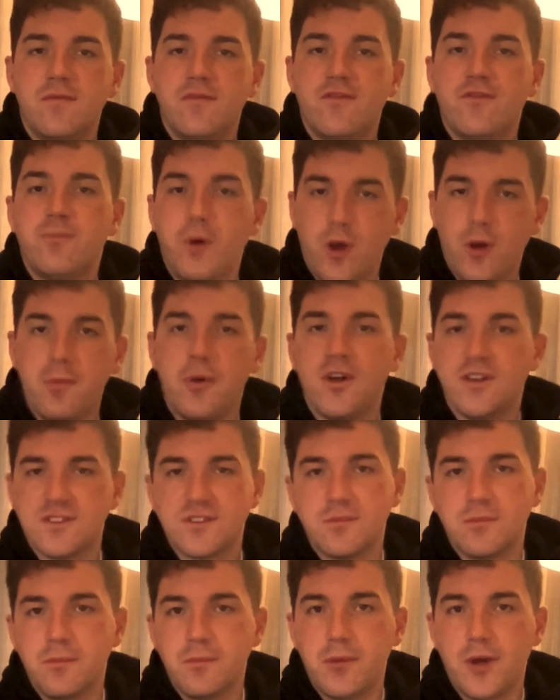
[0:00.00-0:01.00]
per
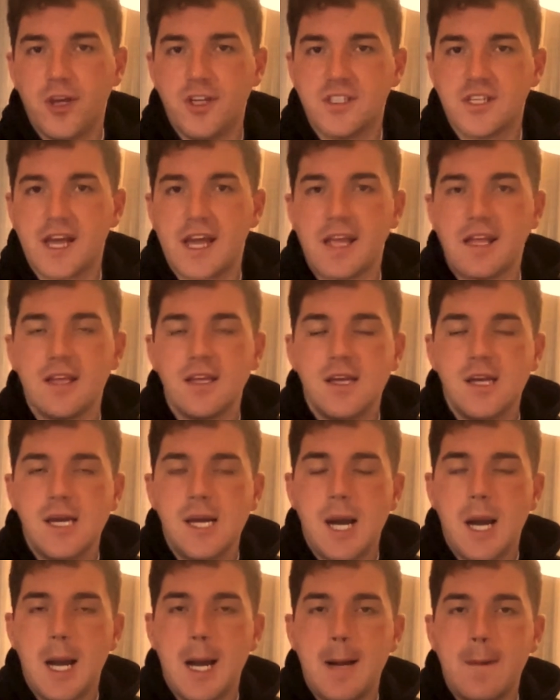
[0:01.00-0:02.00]
person per day.
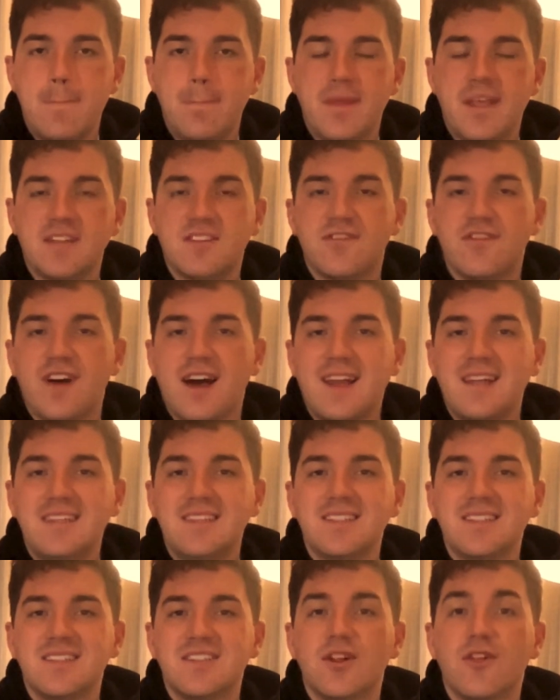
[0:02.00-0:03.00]
It's
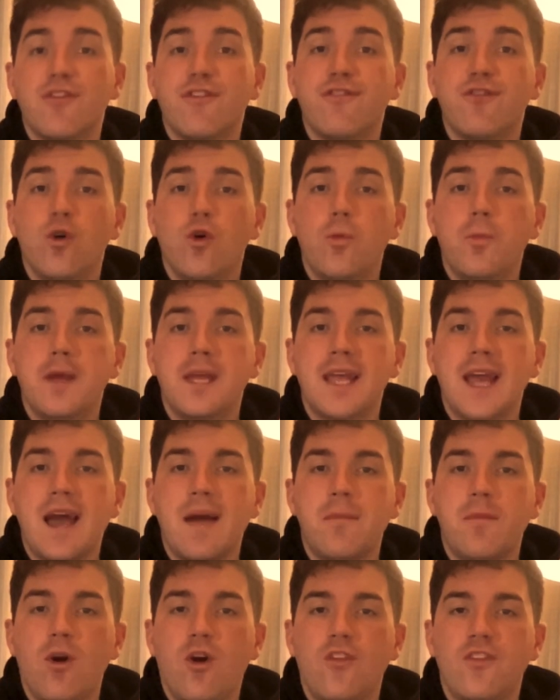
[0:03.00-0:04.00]
valid until 4
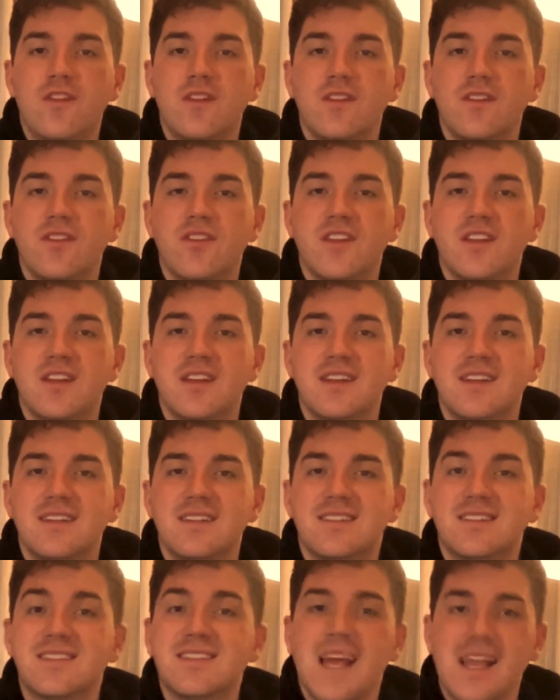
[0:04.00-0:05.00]
p.m. on the
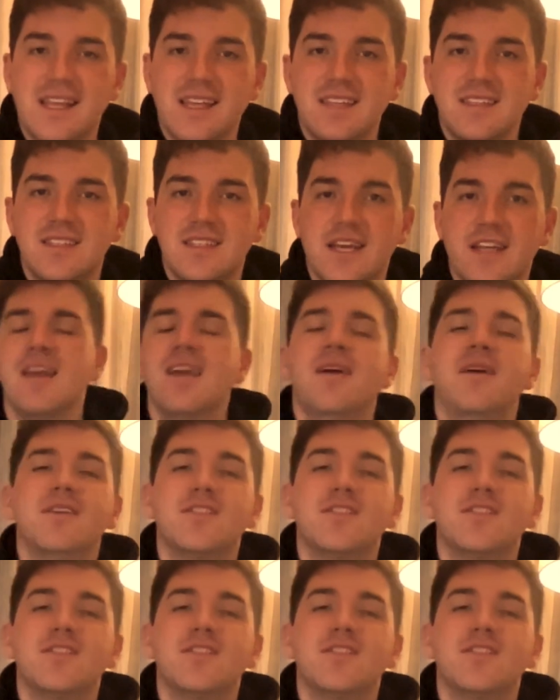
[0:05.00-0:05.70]
2nd day.